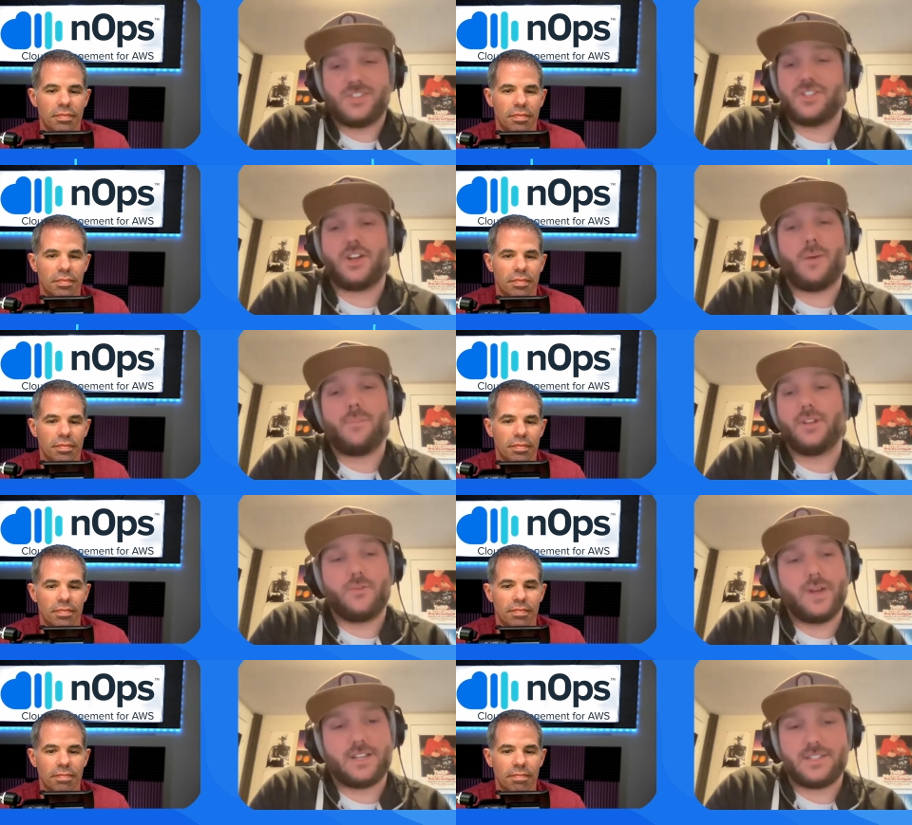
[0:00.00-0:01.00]
Speaker 1: just a couple of
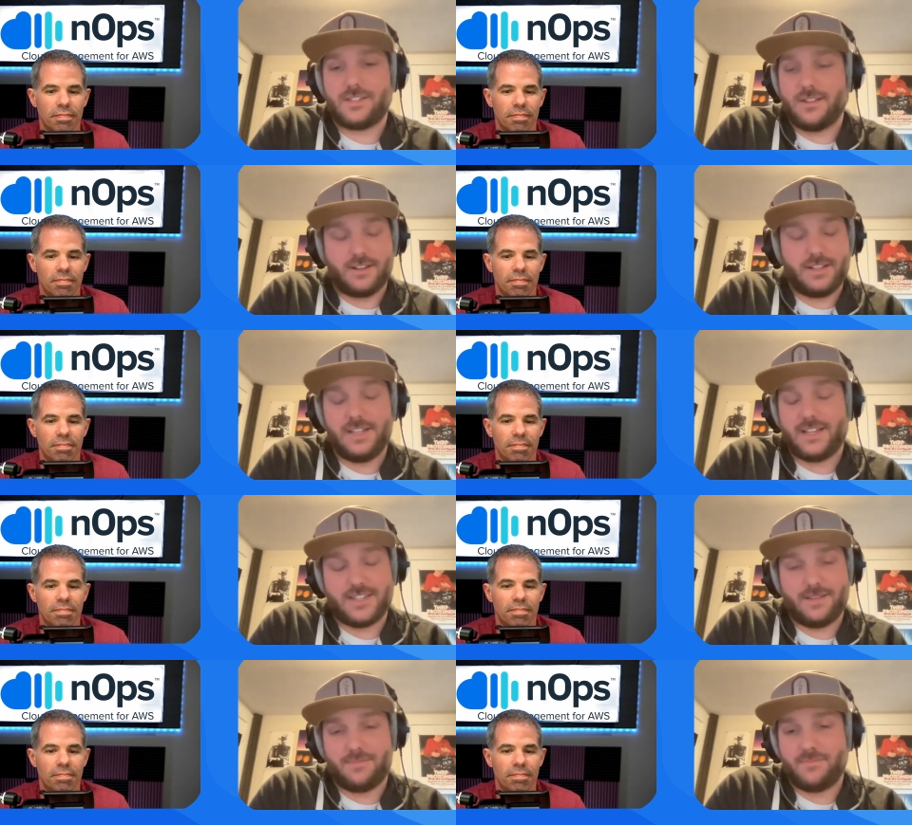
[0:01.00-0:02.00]
clicks, uh, clicks,
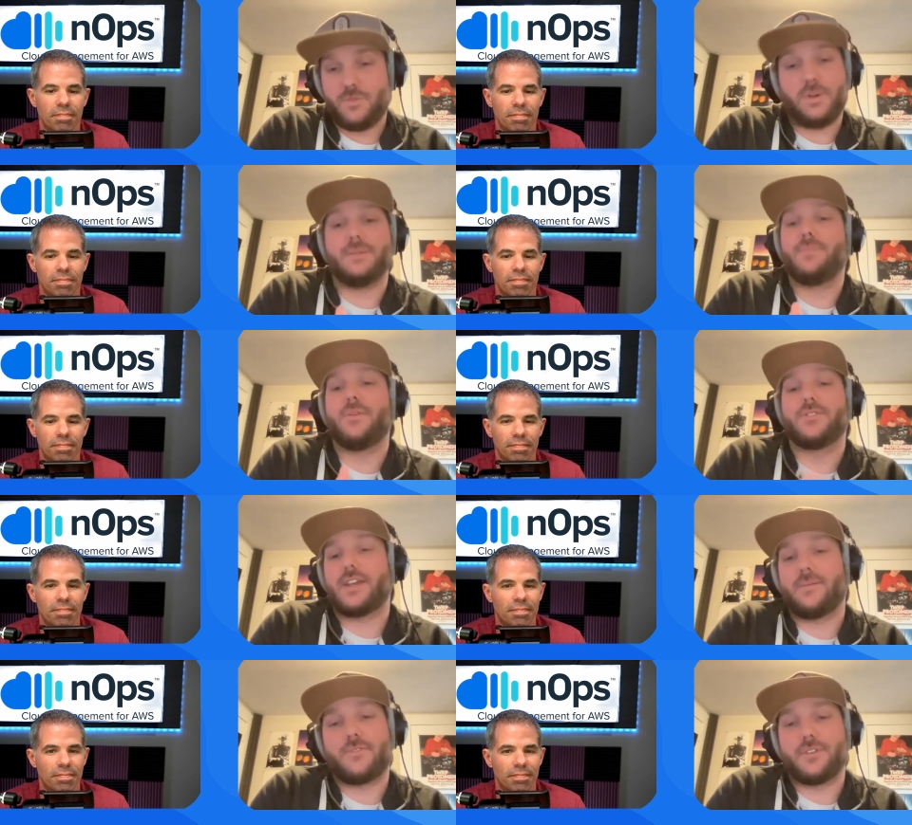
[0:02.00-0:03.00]
and it quickly pulls
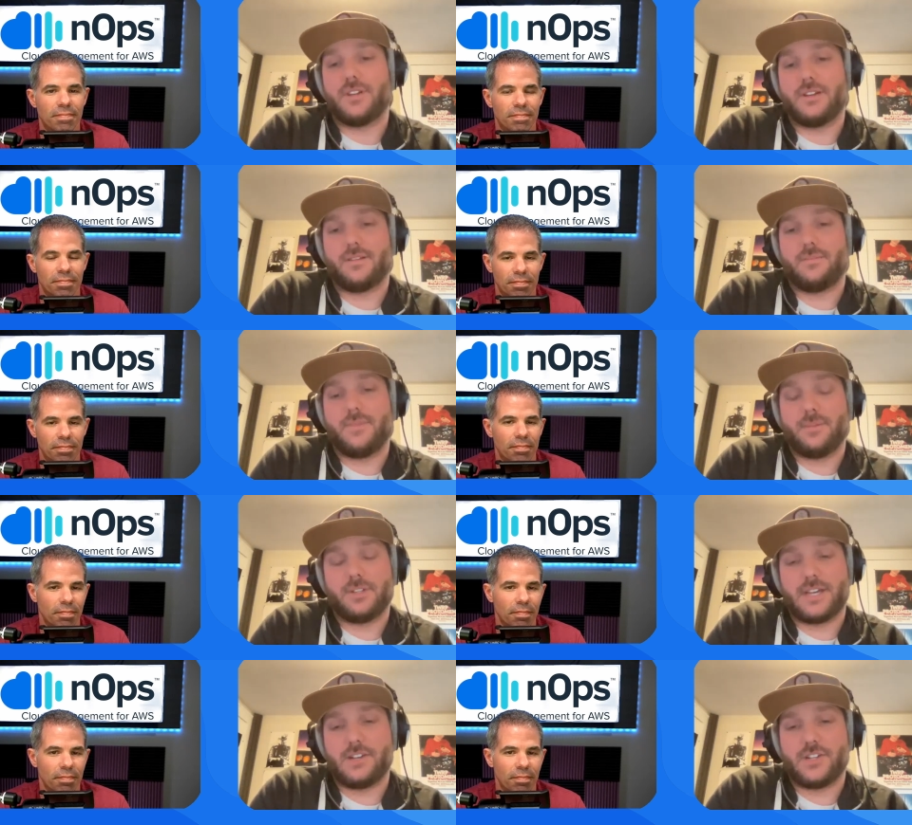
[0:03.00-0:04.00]
that up for you to be able
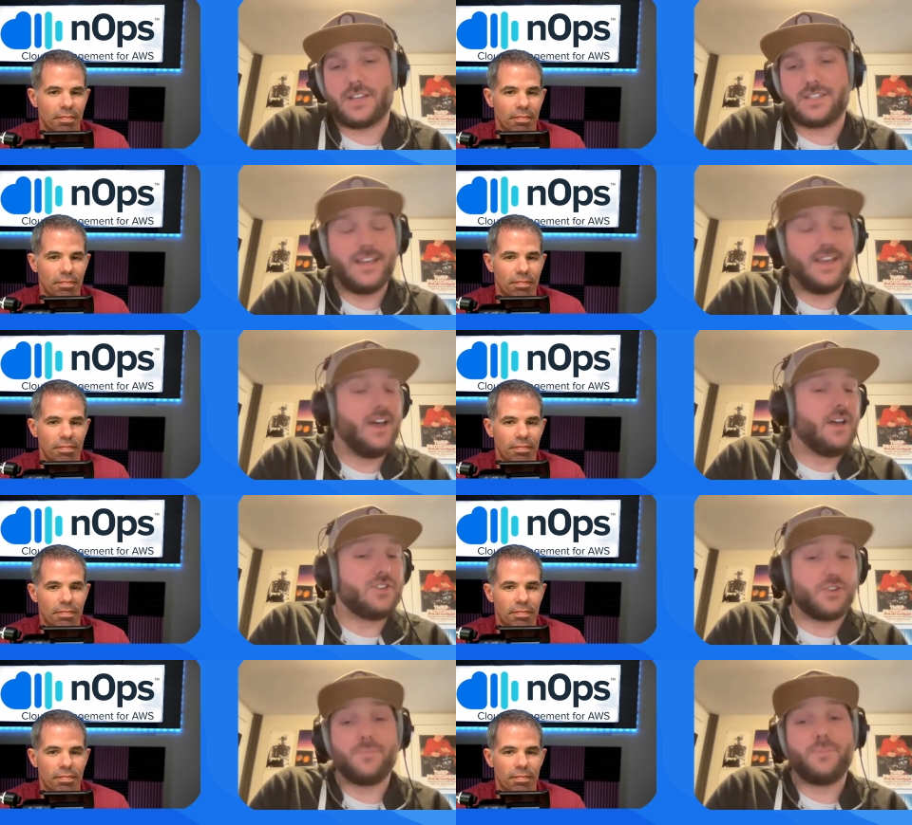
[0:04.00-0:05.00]
to digest.
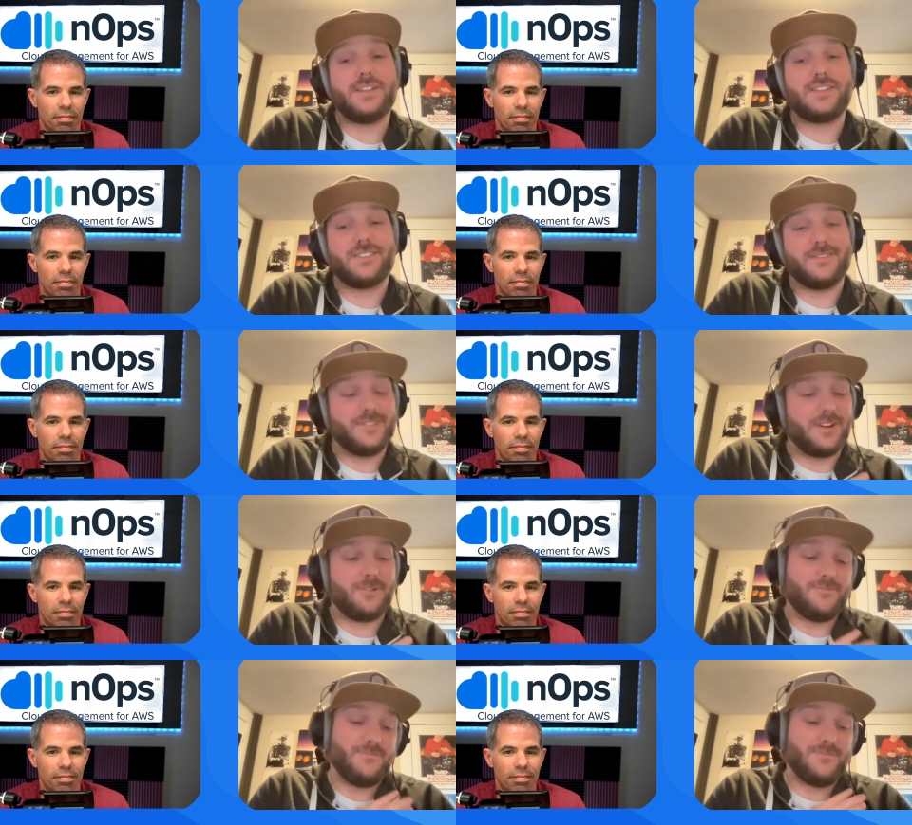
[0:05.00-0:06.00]
Sure beats, you
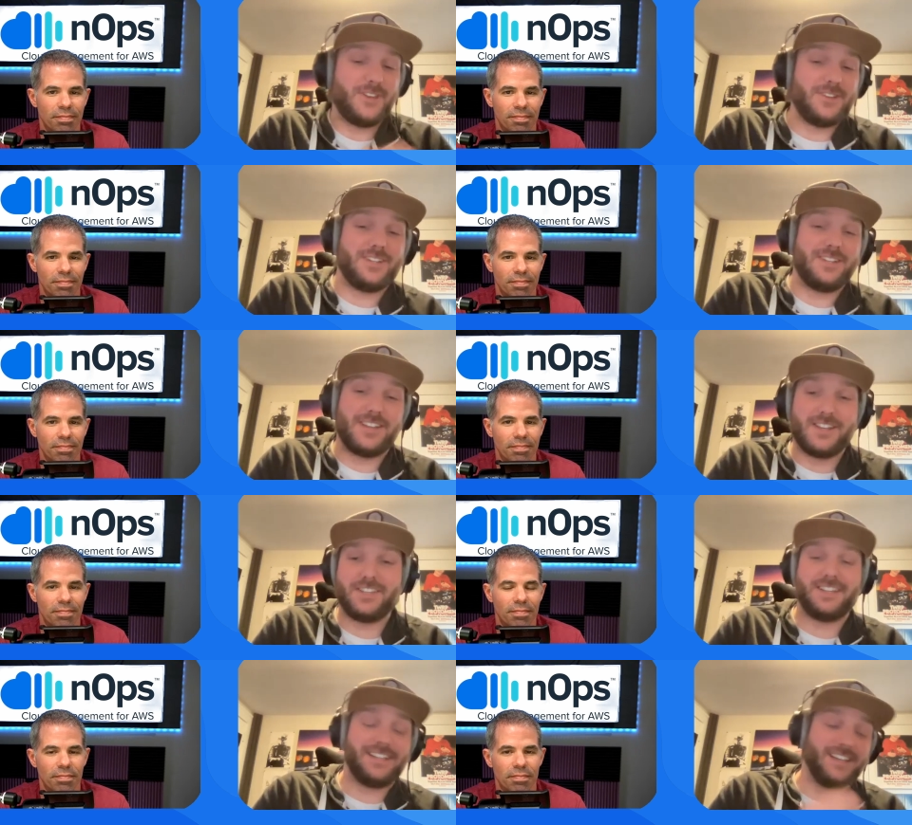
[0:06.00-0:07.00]
know, slicing and
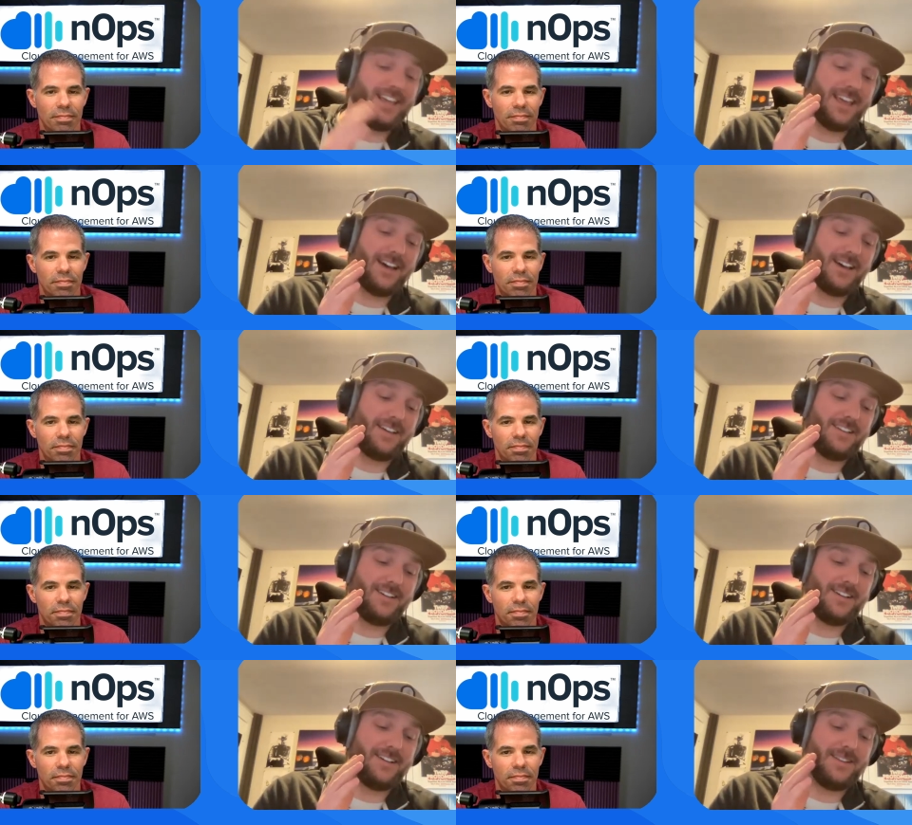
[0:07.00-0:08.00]
dicing uh,
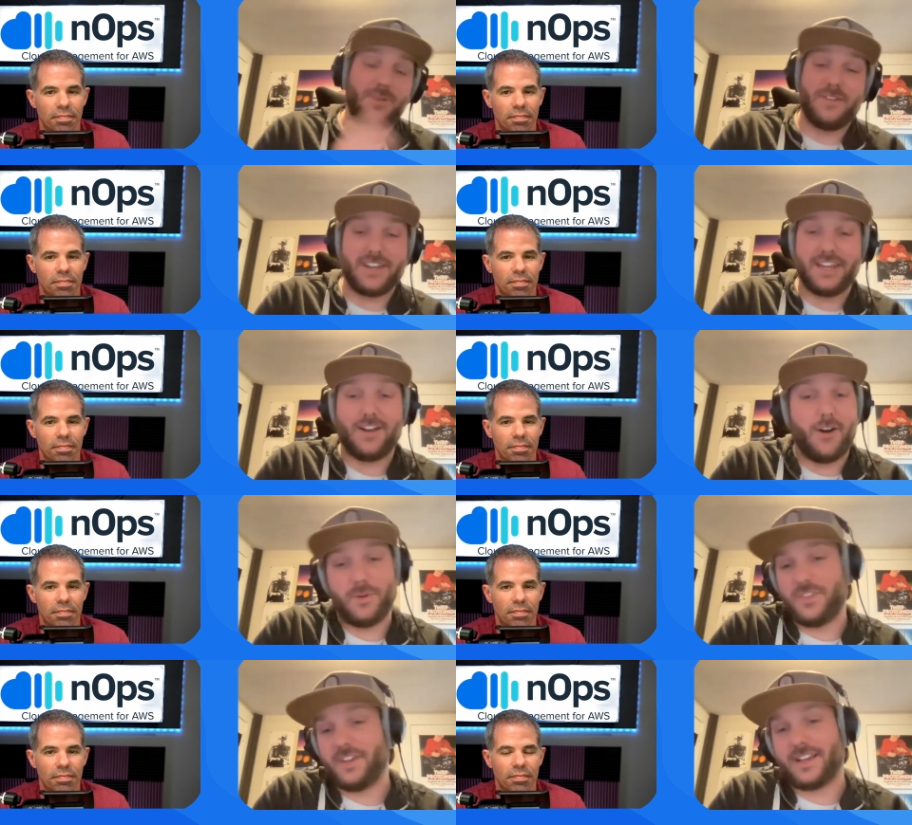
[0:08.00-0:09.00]
uh, and pivoting all
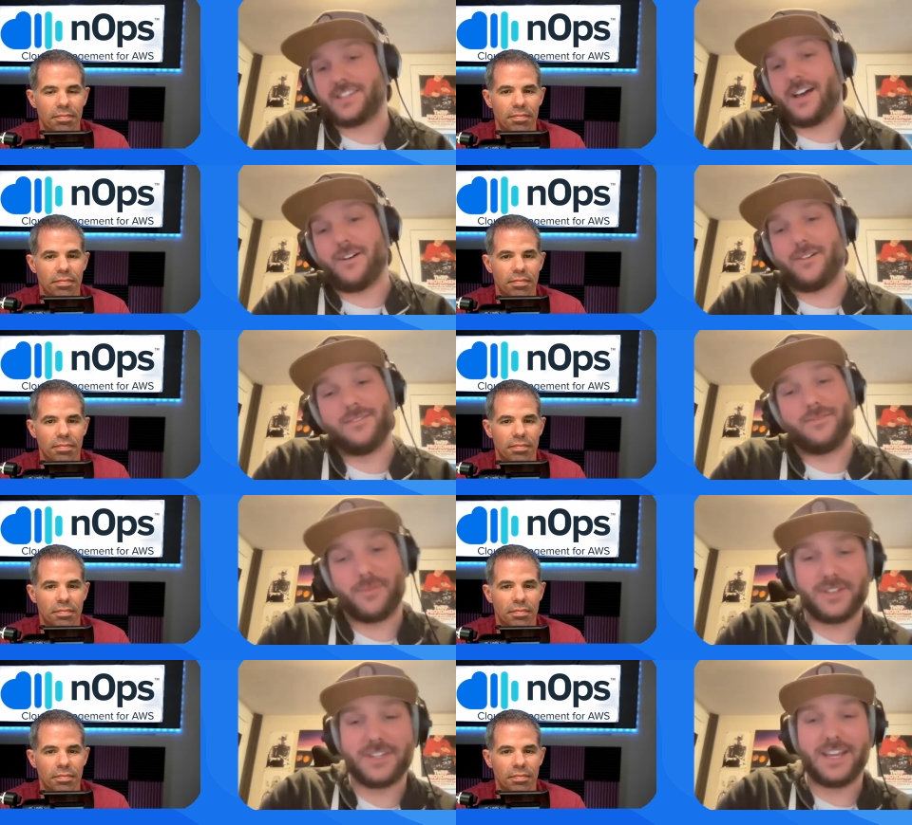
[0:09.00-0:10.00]
within Excel
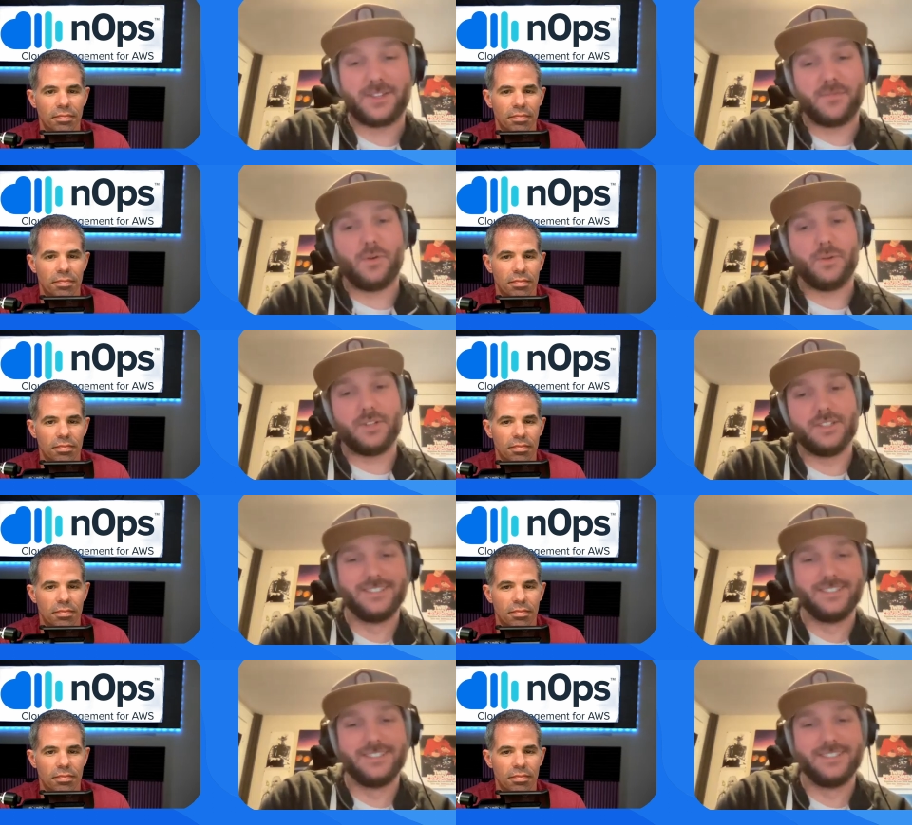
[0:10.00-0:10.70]
from the days of old.